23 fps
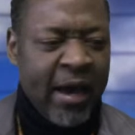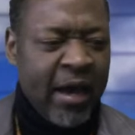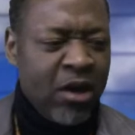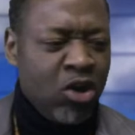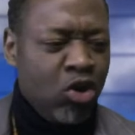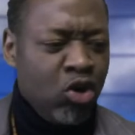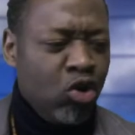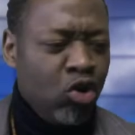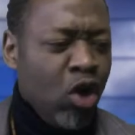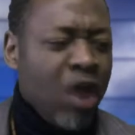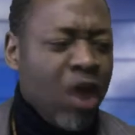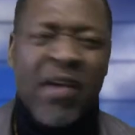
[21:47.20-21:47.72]

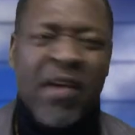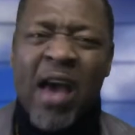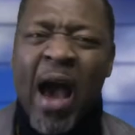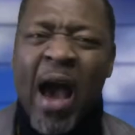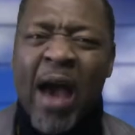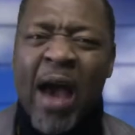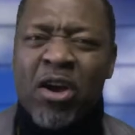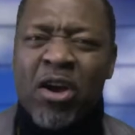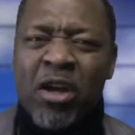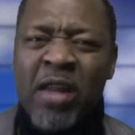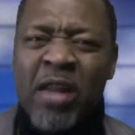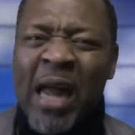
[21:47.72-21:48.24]
You don't even,
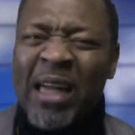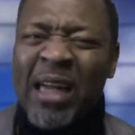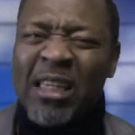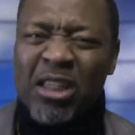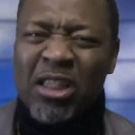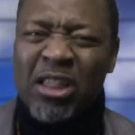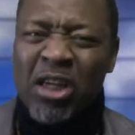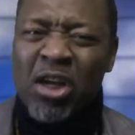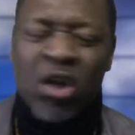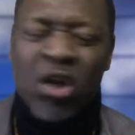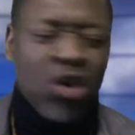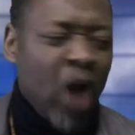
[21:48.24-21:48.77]
that
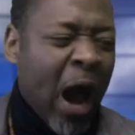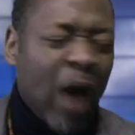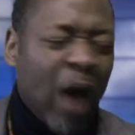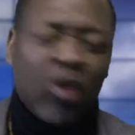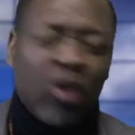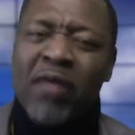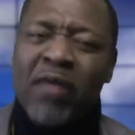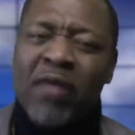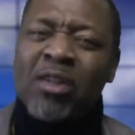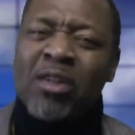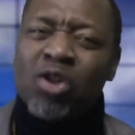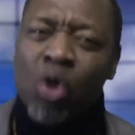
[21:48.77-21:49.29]
is out
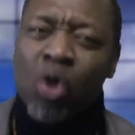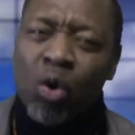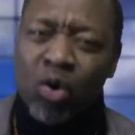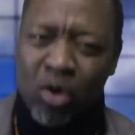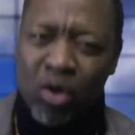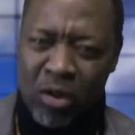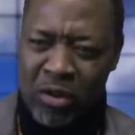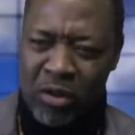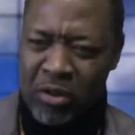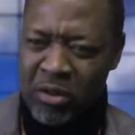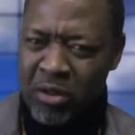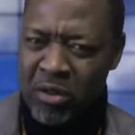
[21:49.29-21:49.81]
of your zone.
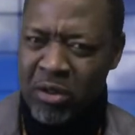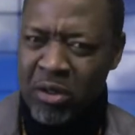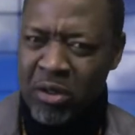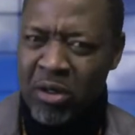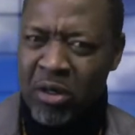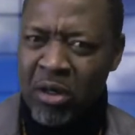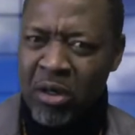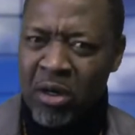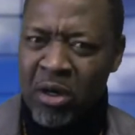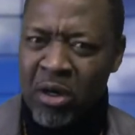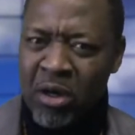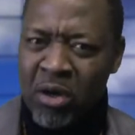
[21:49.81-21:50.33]

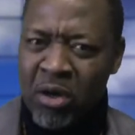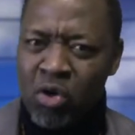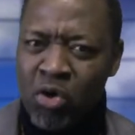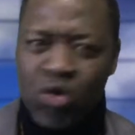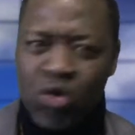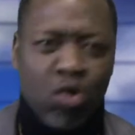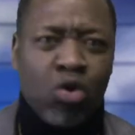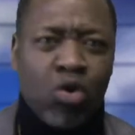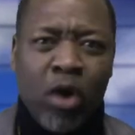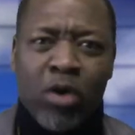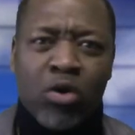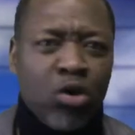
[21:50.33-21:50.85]
You
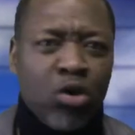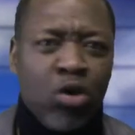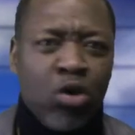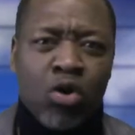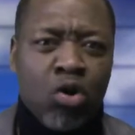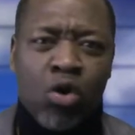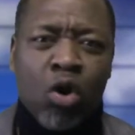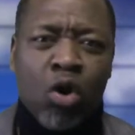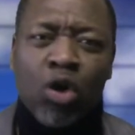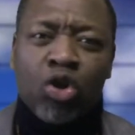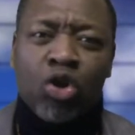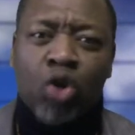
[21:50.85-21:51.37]

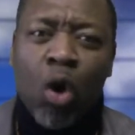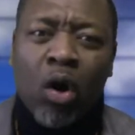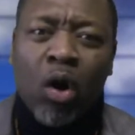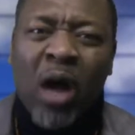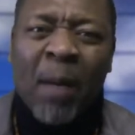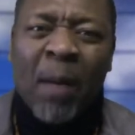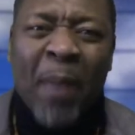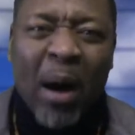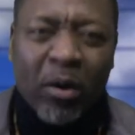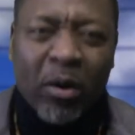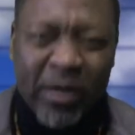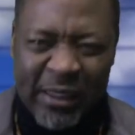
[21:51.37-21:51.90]
don't talk
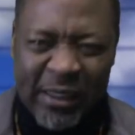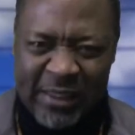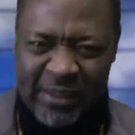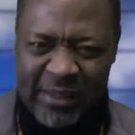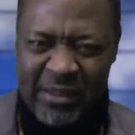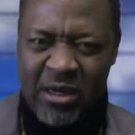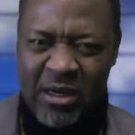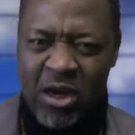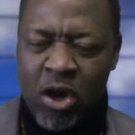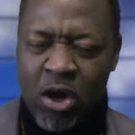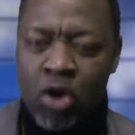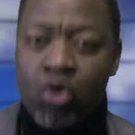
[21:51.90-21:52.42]
about it.
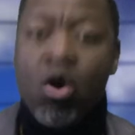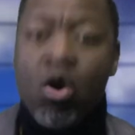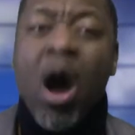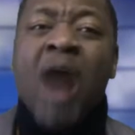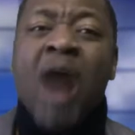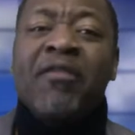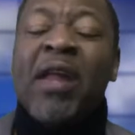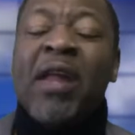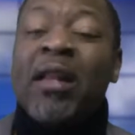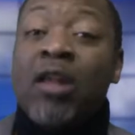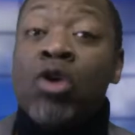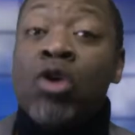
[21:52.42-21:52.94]
You don't have
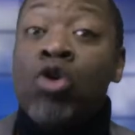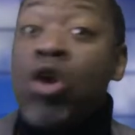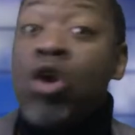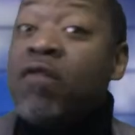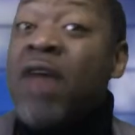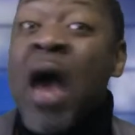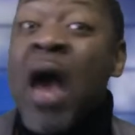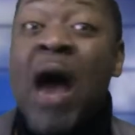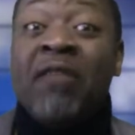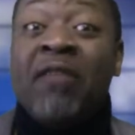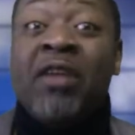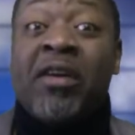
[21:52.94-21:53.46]
that. You don't even
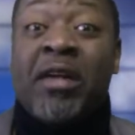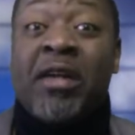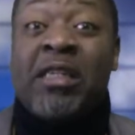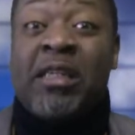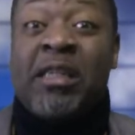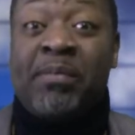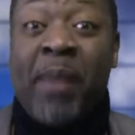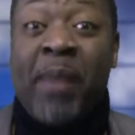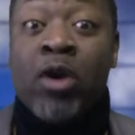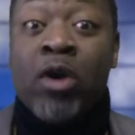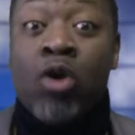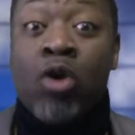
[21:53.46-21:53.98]
have the
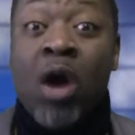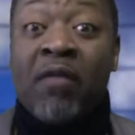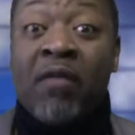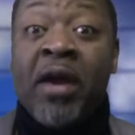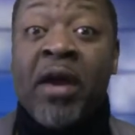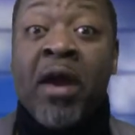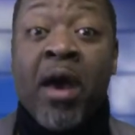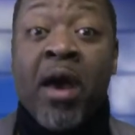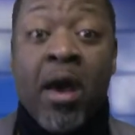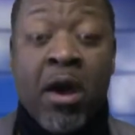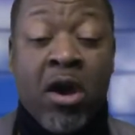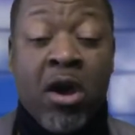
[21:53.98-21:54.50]
respect. You don't have
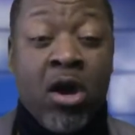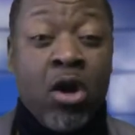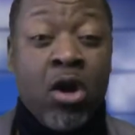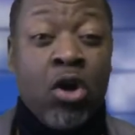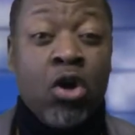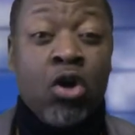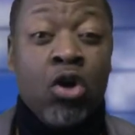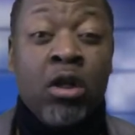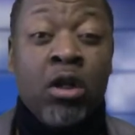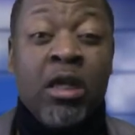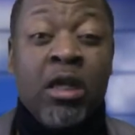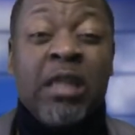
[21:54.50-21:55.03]

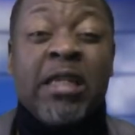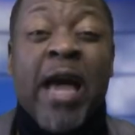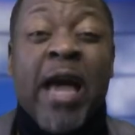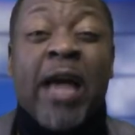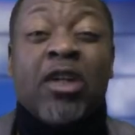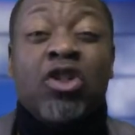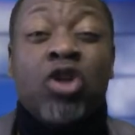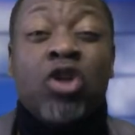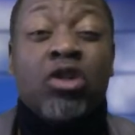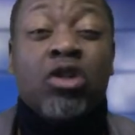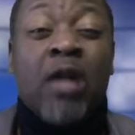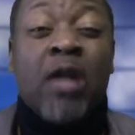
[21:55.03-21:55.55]
this guy
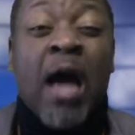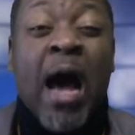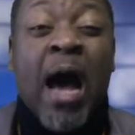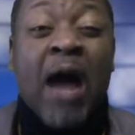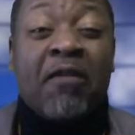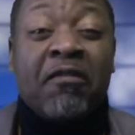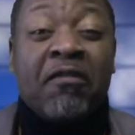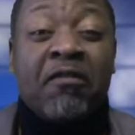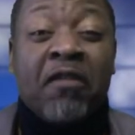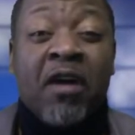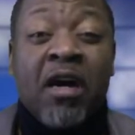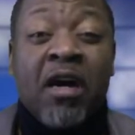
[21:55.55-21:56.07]
doesn't have